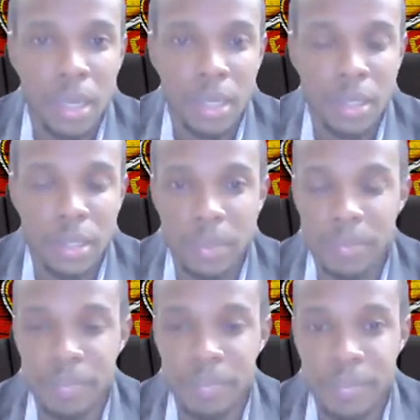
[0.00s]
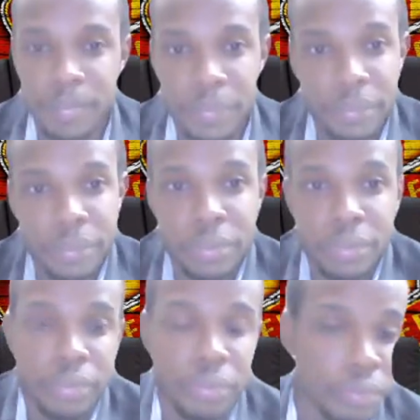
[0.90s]
So
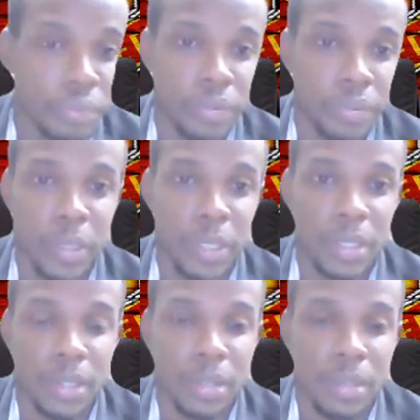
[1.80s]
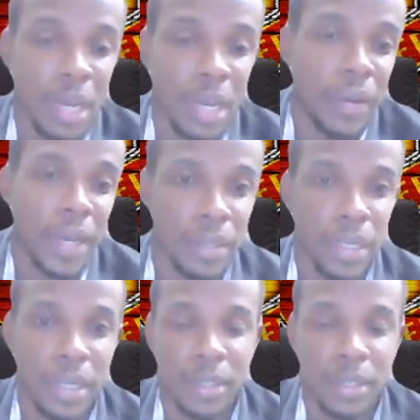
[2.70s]
you were just alright
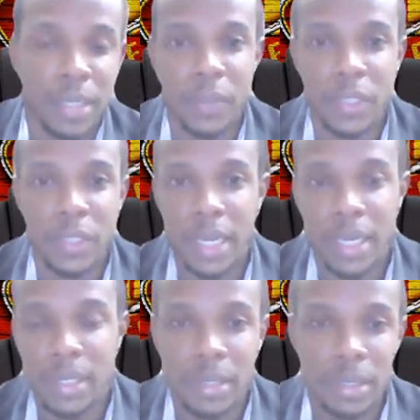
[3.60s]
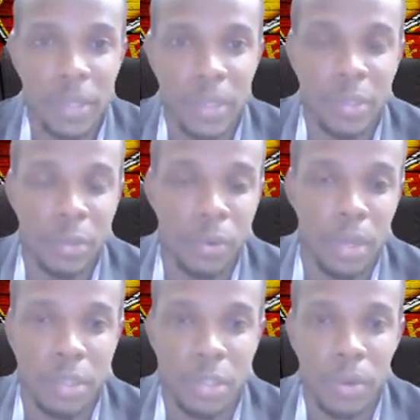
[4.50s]
today, just average, I guess. You
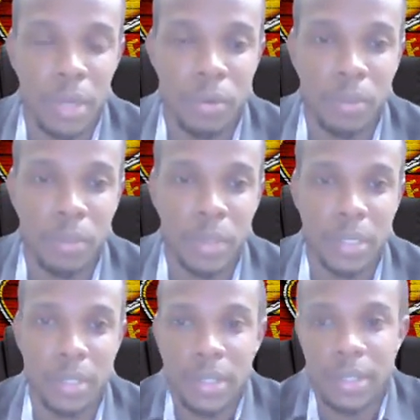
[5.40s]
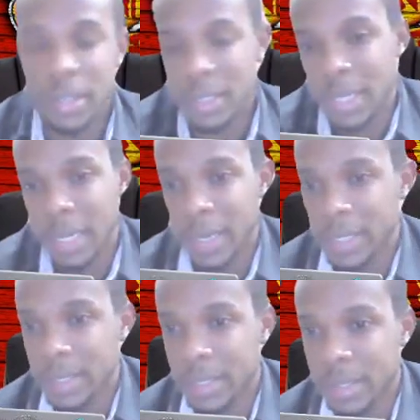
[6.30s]
scored a goal, but that's alright.
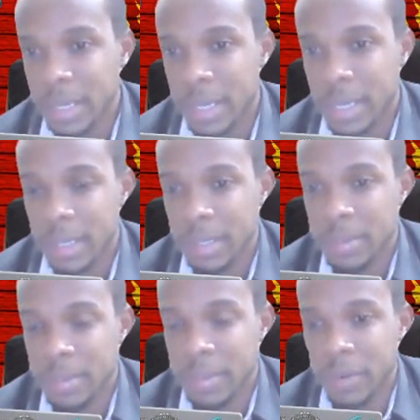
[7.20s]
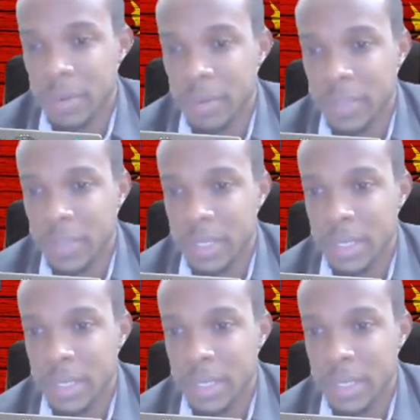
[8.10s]
Can't have nothing else to say.